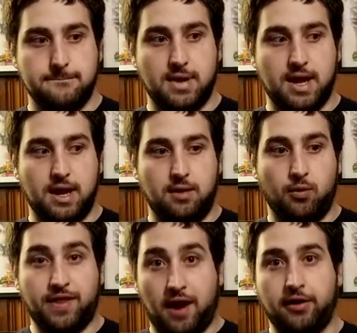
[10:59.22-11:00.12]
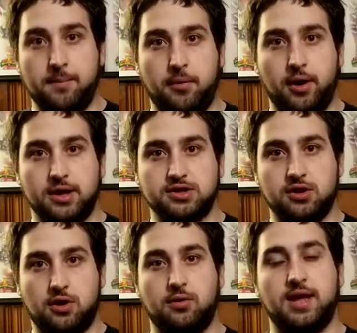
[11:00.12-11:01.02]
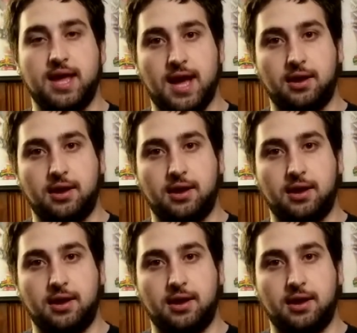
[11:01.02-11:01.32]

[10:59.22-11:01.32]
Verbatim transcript: and with our input. So he had a